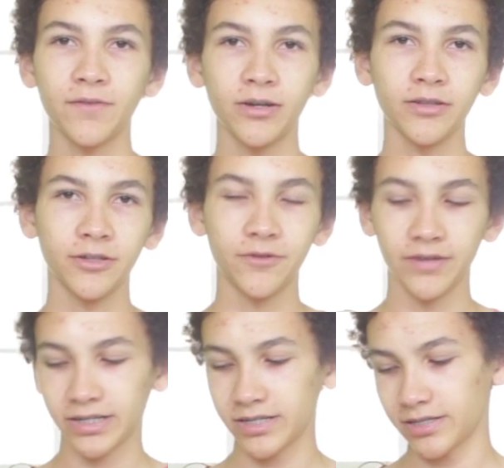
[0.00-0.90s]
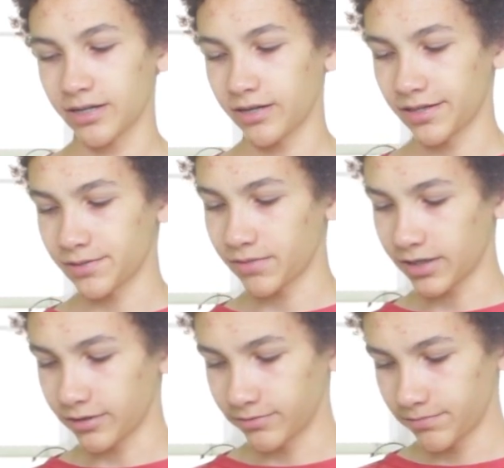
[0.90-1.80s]
follow the directions on this
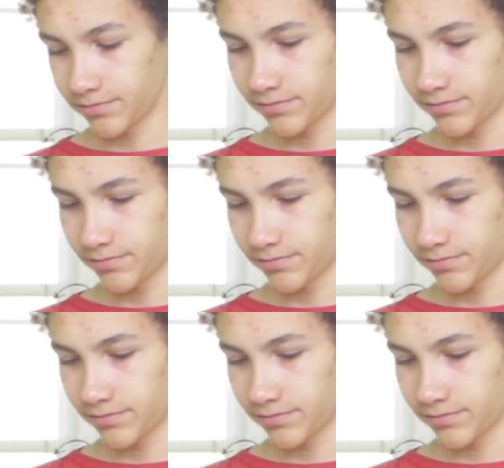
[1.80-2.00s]
bottle.